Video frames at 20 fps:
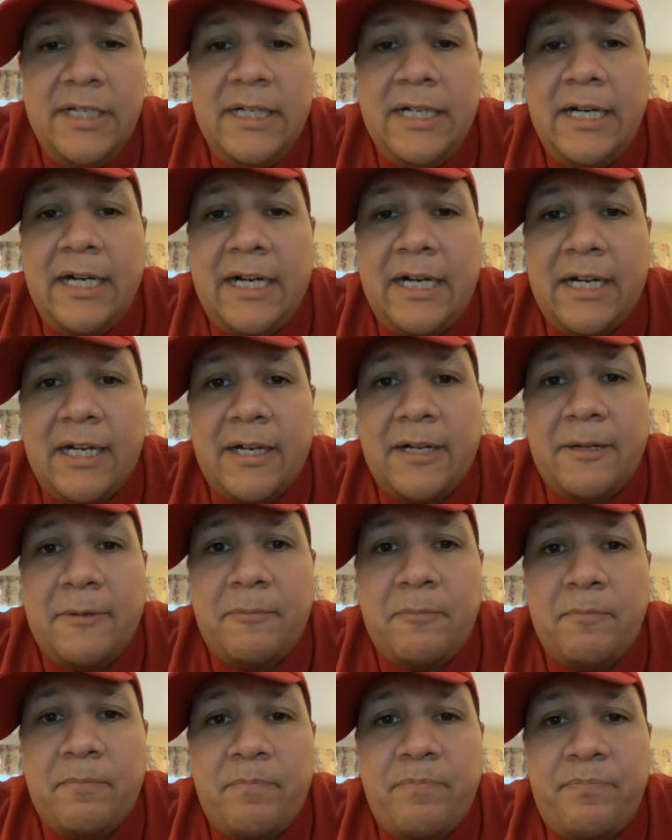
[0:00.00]

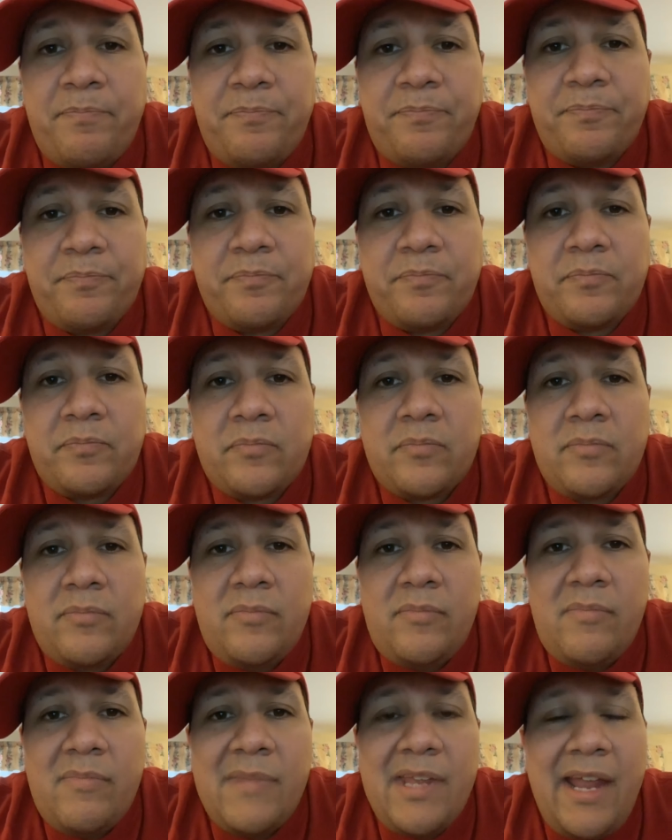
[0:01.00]
Um,
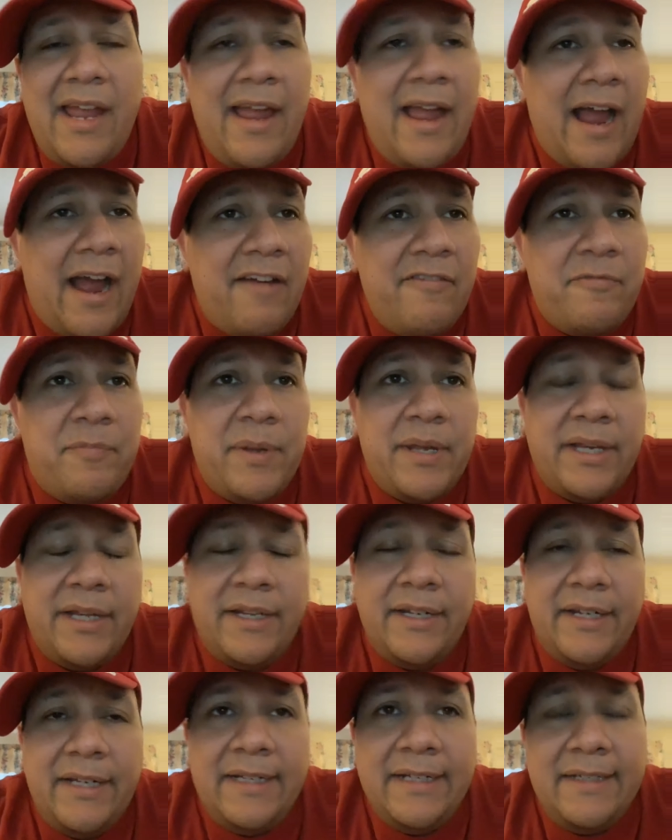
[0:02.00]
I've
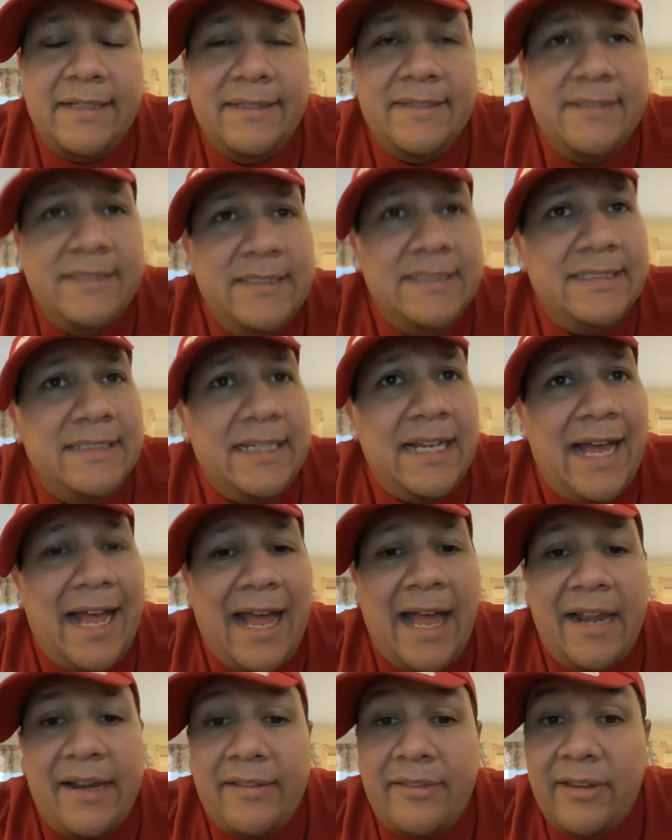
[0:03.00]
been
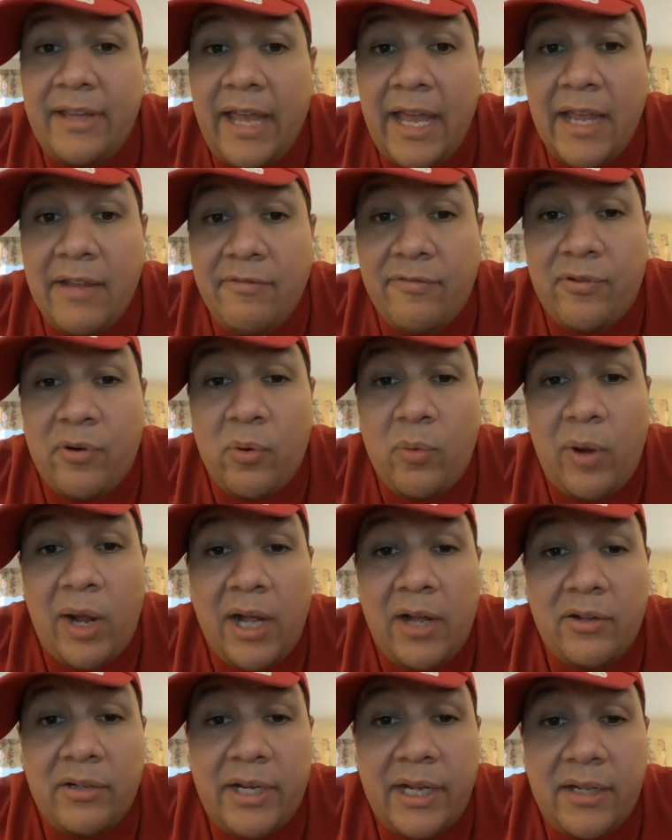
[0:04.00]
out of the game for a
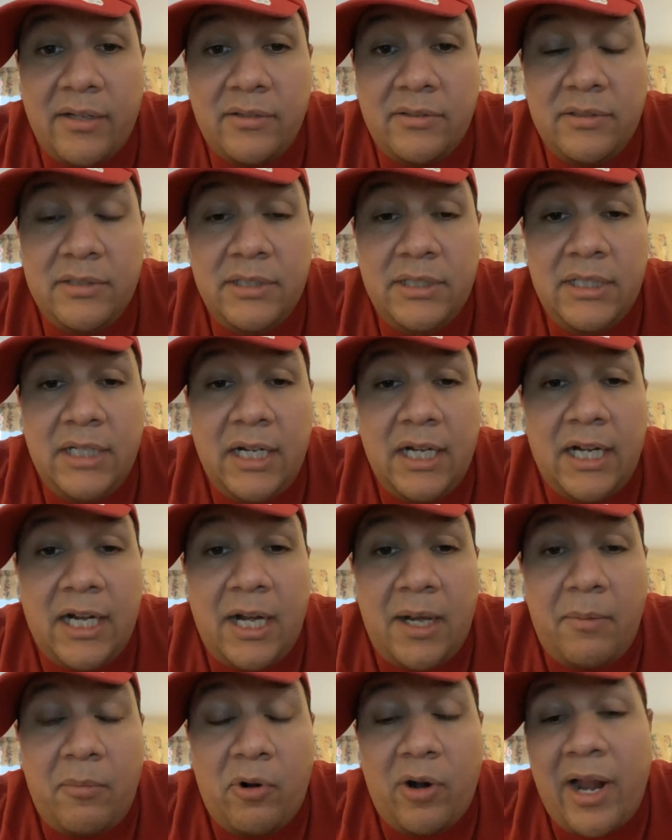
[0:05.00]
while now,
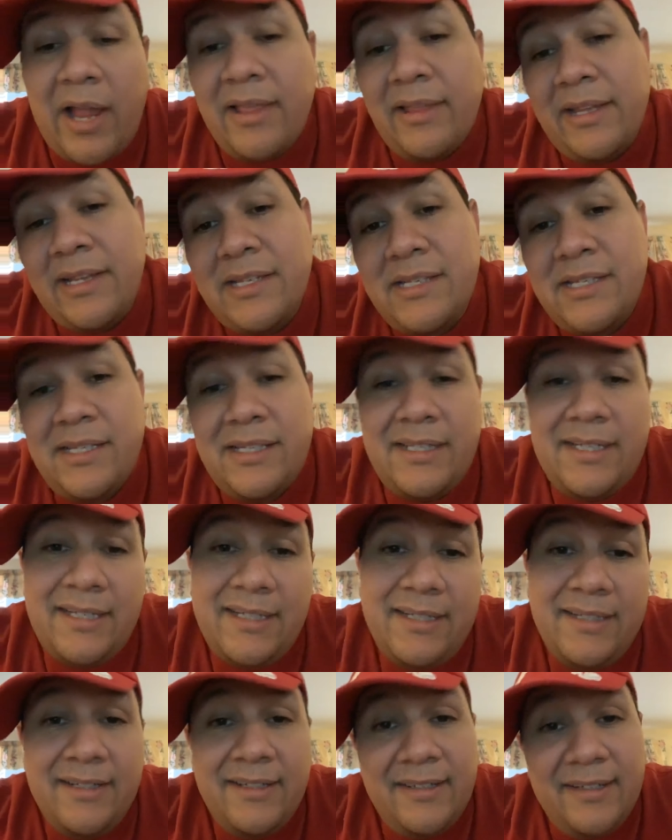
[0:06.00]
um, or at least
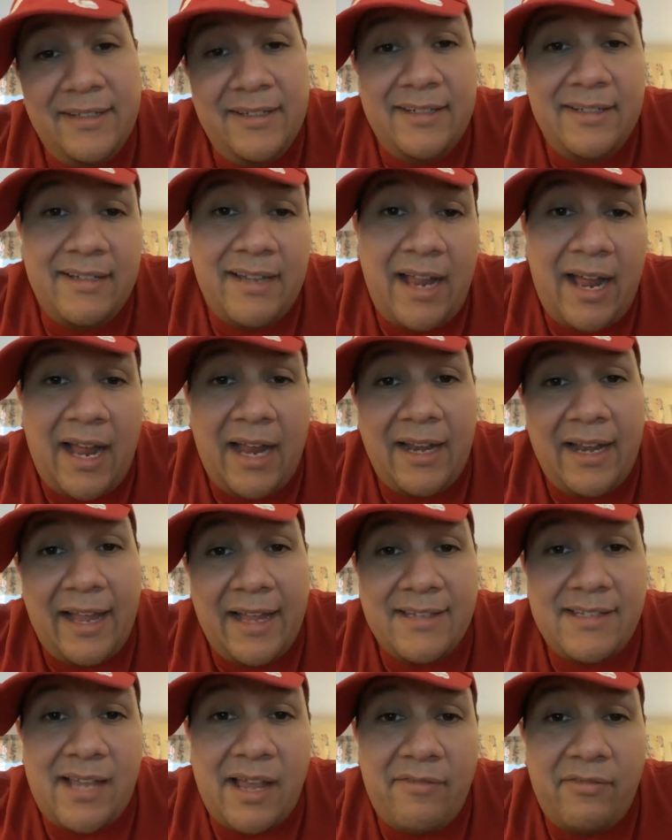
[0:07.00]
not
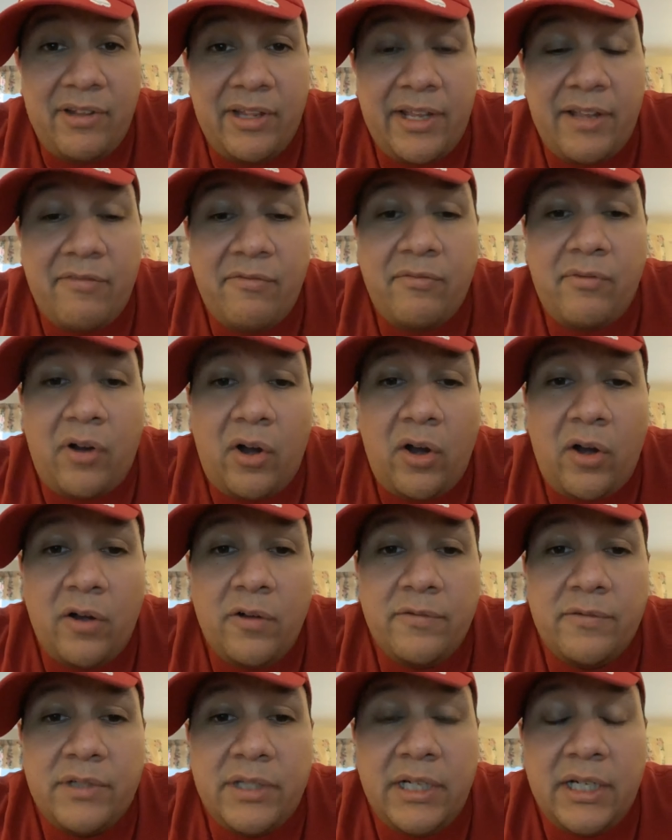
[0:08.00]
as heavily
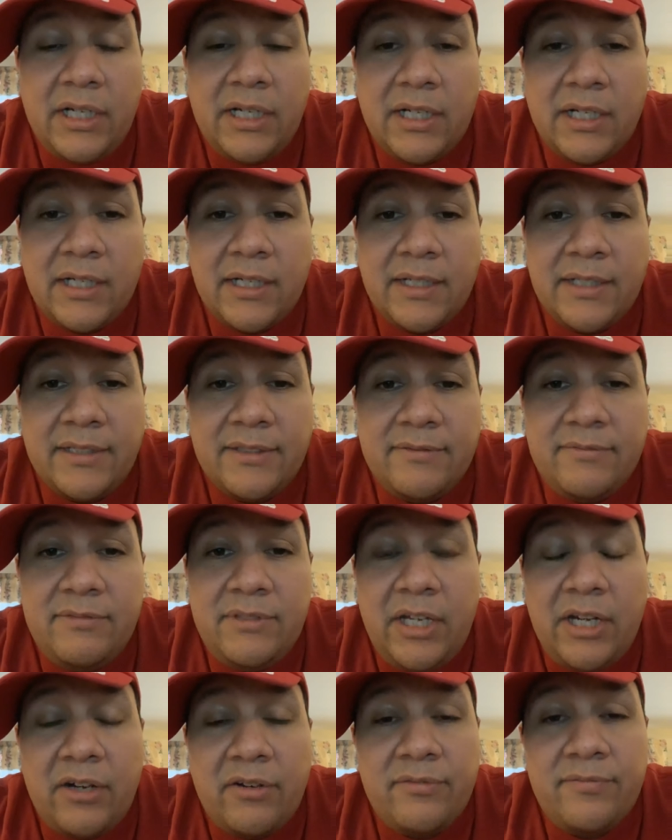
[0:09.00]
involved, uh,
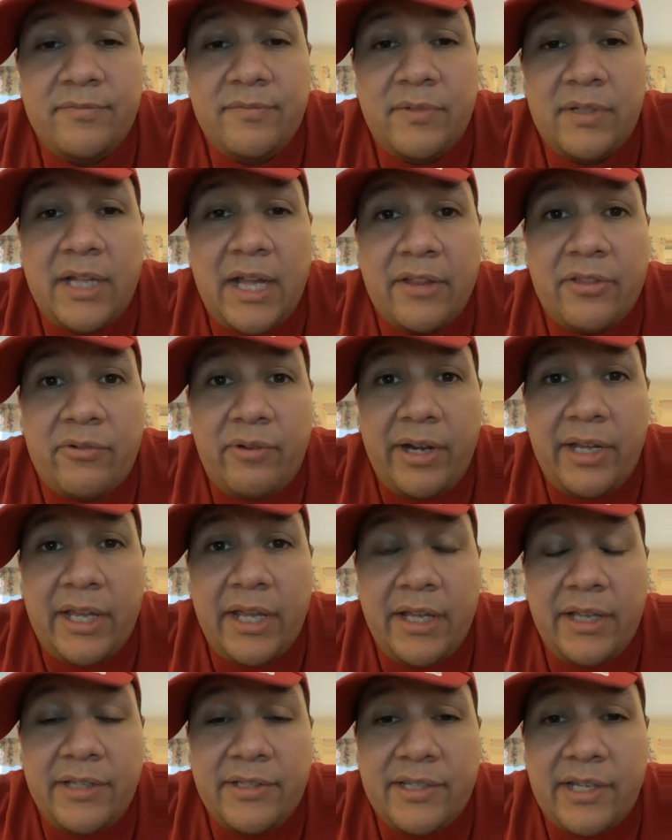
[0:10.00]
you know, got three
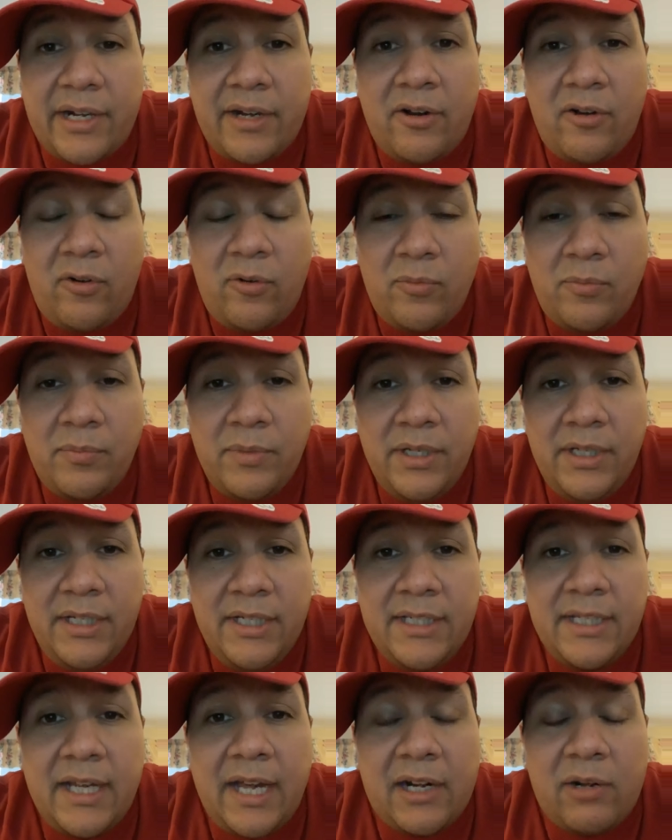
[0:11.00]
kids at home,
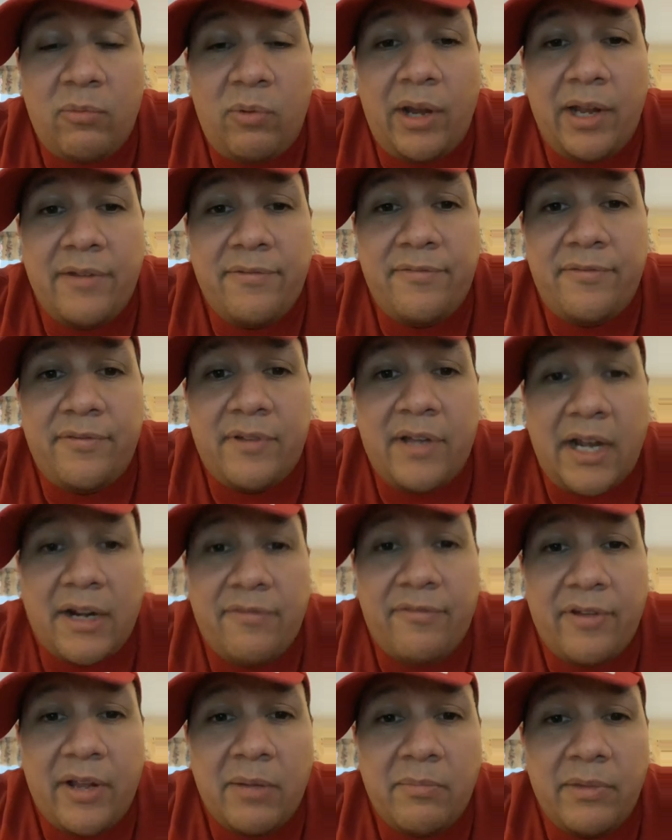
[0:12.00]
got a wife, got a
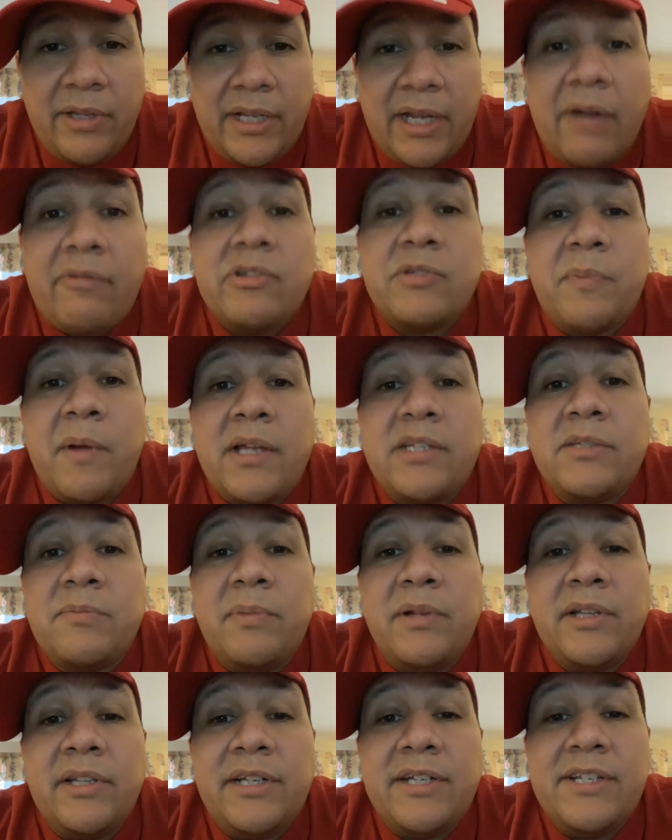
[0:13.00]
family, got
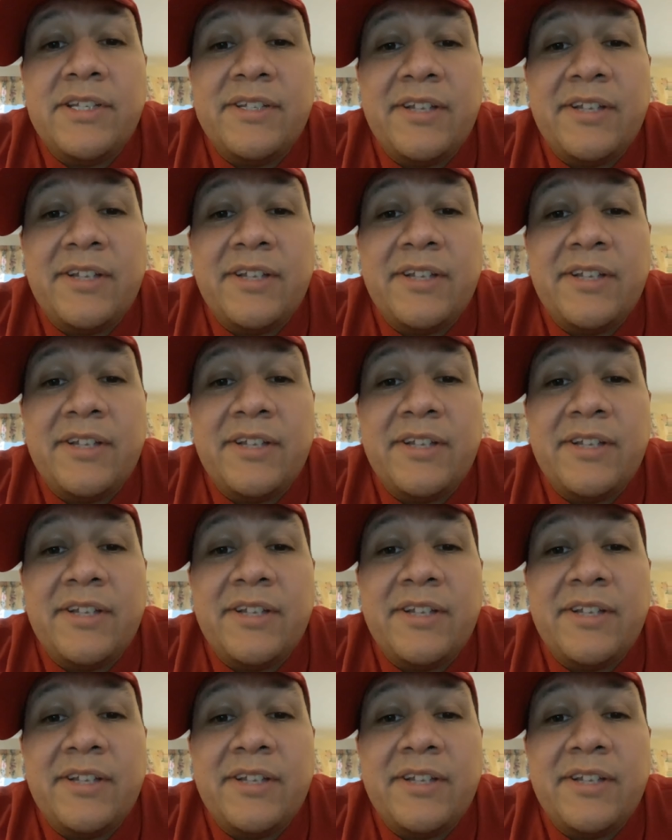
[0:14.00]
responsibilities.